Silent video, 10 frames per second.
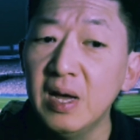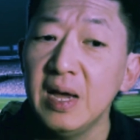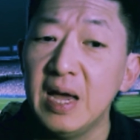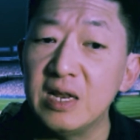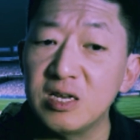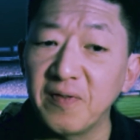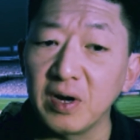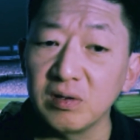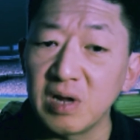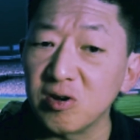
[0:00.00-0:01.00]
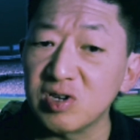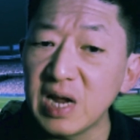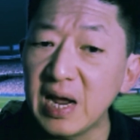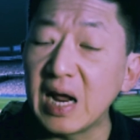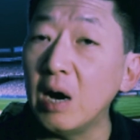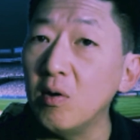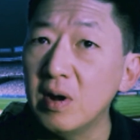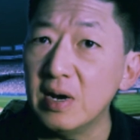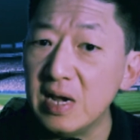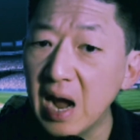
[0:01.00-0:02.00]
It's difficult to understand how
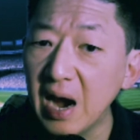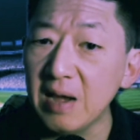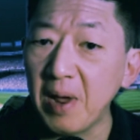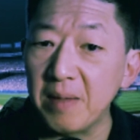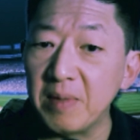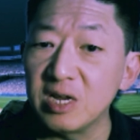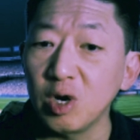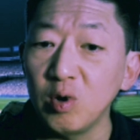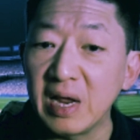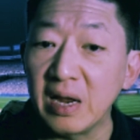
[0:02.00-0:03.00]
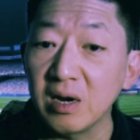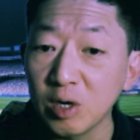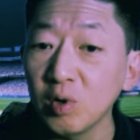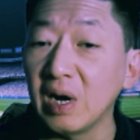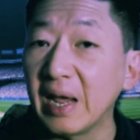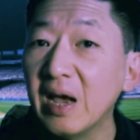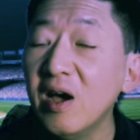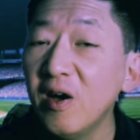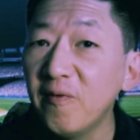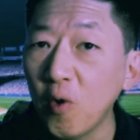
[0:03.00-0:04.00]
9 payments totaling
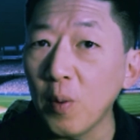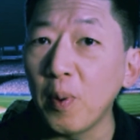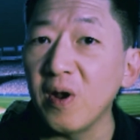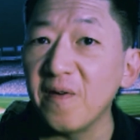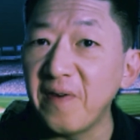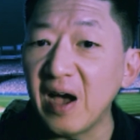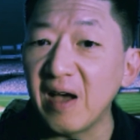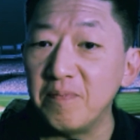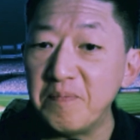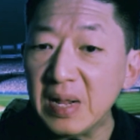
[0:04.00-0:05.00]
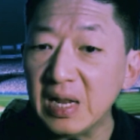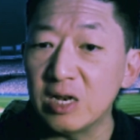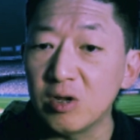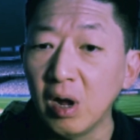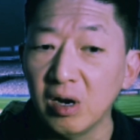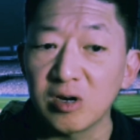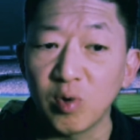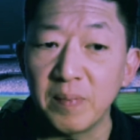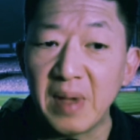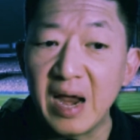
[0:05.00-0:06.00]
$4.5 million
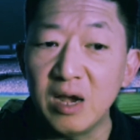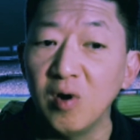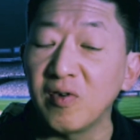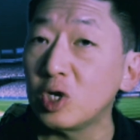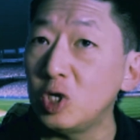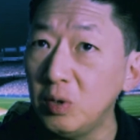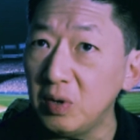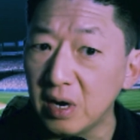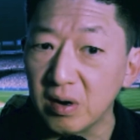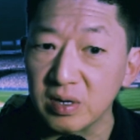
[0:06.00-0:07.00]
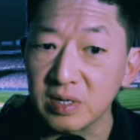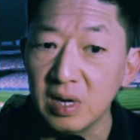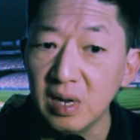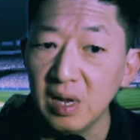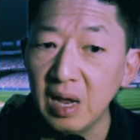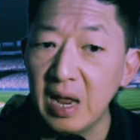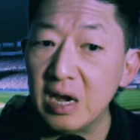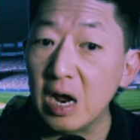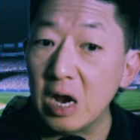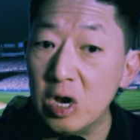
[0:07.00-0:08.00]
were made over 2 years, and
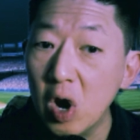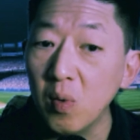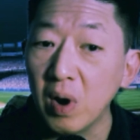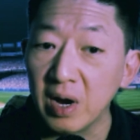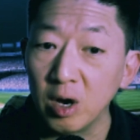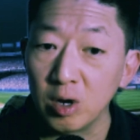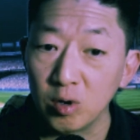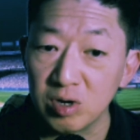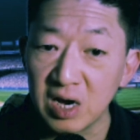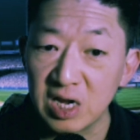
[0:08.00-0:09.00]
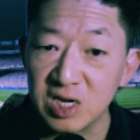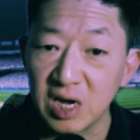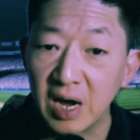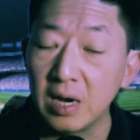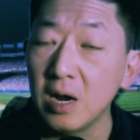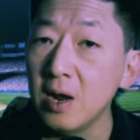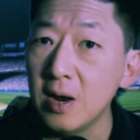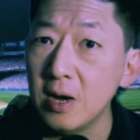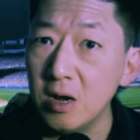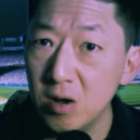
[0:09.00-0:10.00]
no one on OHTANI's side,
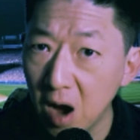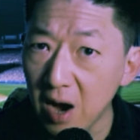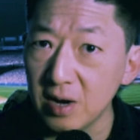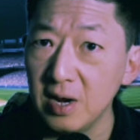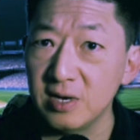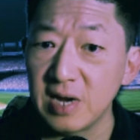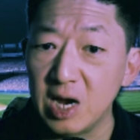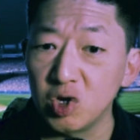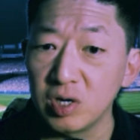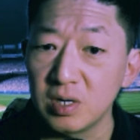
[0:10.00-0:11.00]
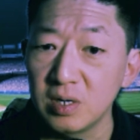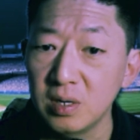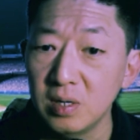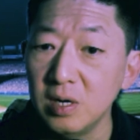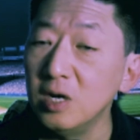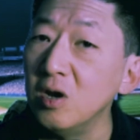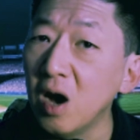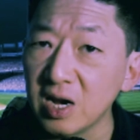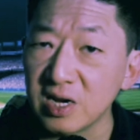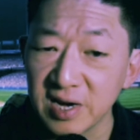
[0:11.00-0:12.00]
not his agent,
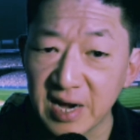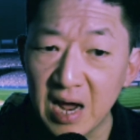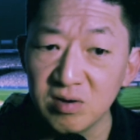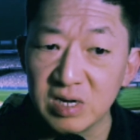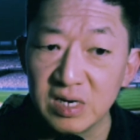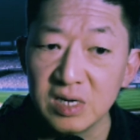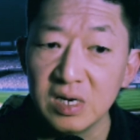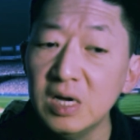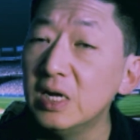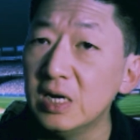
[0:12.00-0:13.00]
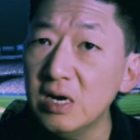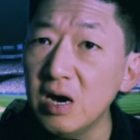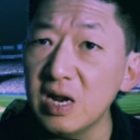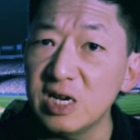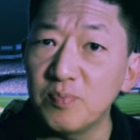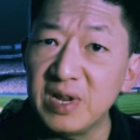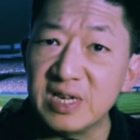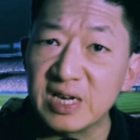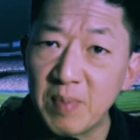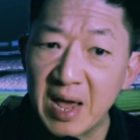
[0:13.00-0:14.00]
not his accountant, not his
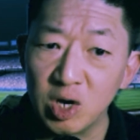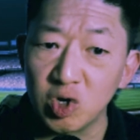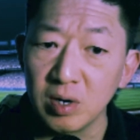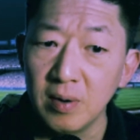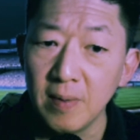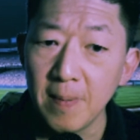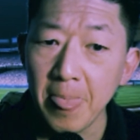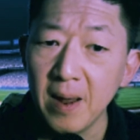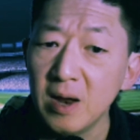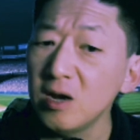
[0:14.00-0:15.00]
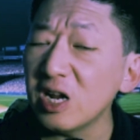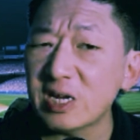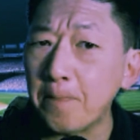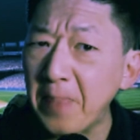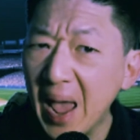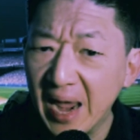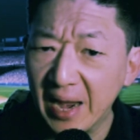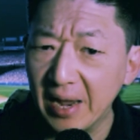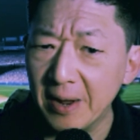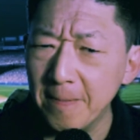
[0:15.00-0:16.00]
business manager, not his
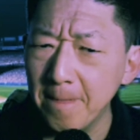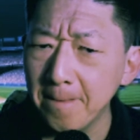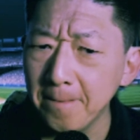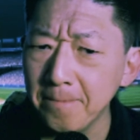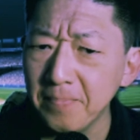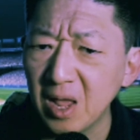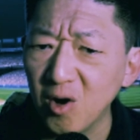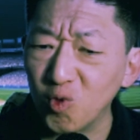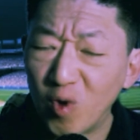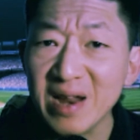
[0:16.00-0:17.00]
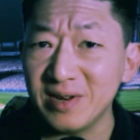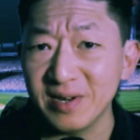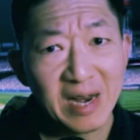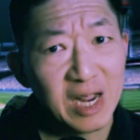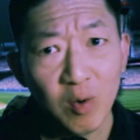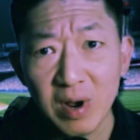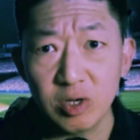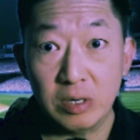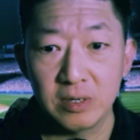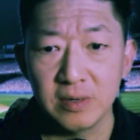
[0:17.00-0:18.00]
bank, raises any
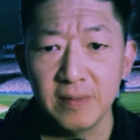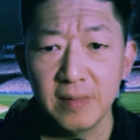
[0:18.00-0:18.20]
questions.